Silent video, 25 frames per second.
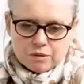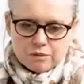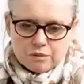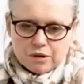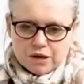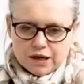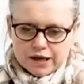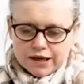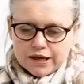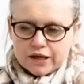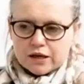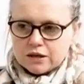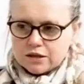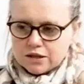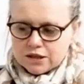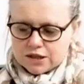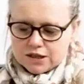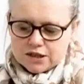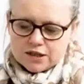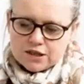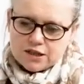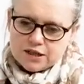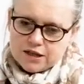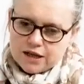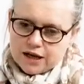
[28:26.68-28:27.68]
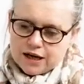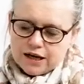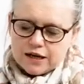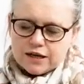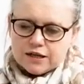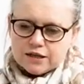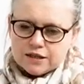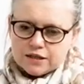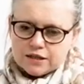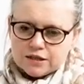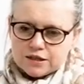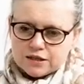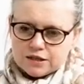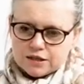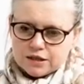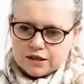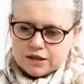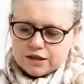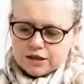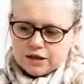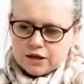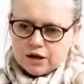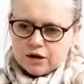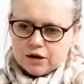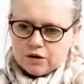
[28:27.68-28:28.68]
maybe linked to that, it's,
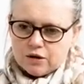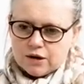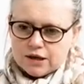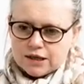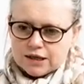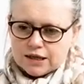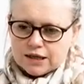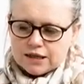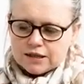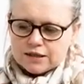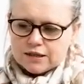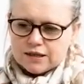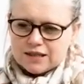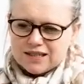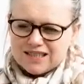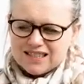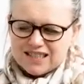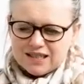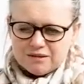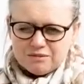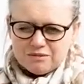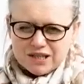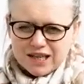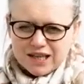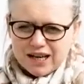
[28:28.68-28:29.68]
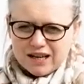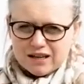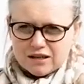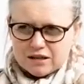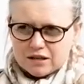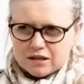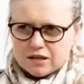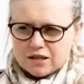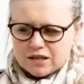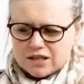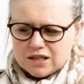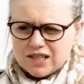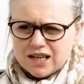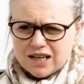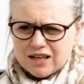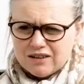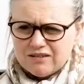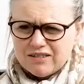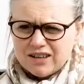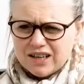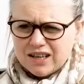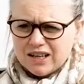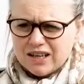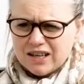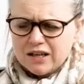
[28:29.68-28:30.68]
you know, I, I seem to get
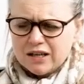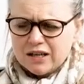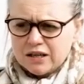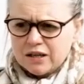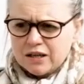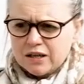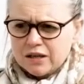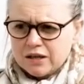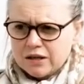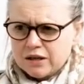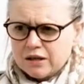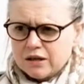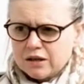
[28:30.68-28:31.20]
diarrhea